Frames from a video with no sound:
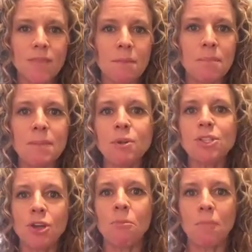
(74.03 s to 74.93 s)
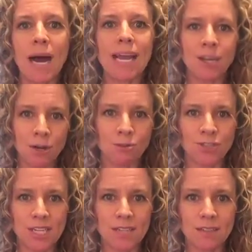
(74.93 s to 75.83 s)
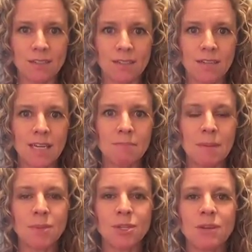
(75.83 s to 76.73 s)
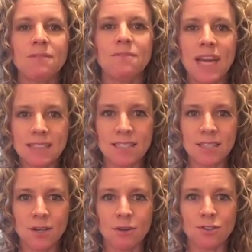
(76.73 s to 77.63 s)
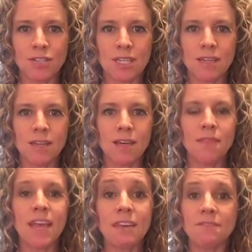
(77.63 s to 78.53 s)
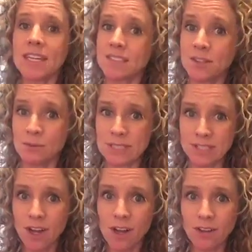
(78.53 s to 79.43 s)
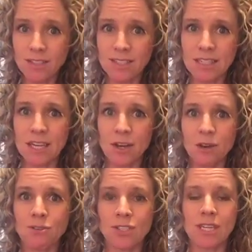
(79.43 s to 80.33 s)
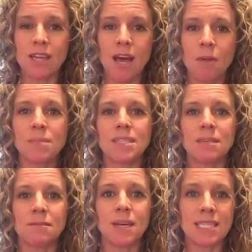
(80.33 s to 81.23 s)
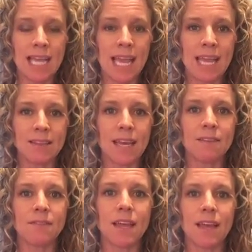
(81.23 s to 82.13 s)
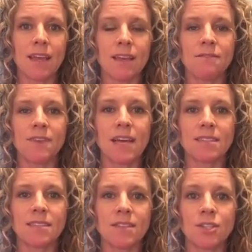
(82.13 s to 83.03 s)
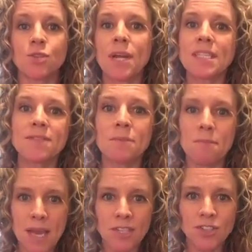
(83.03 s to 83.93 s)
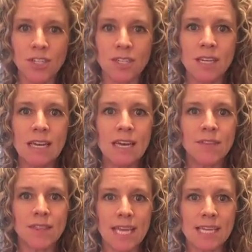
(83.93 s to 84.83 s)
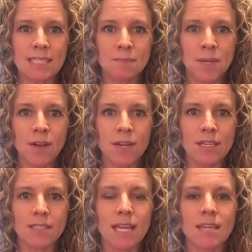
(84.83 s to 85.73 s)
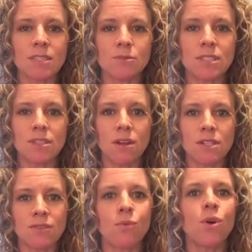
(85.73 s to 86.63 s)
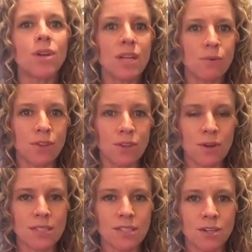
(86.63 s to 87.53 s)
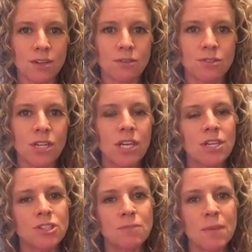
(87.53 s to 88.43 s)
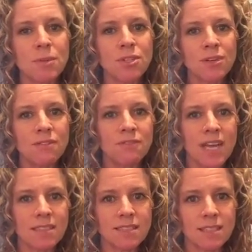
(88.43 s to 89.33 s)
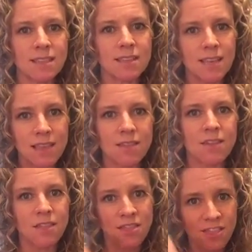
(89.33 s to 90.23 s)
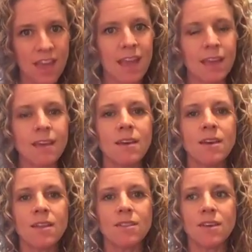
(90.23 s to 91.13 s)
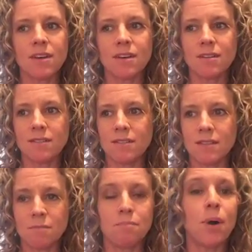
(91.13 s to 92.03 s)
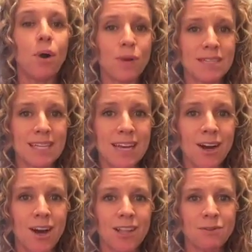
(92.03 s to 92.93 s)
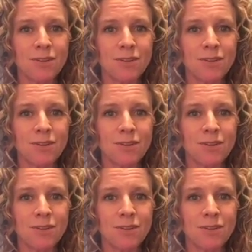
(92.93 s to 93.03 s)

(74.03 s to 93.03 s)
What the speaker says: People don't buy coaching. People don't invest in coaching. They invest in the results that coaching helps them attain. They invest in the transformation that they experience as a result of working with you as a coach. So people don't invest in the thing, the boat as I call it,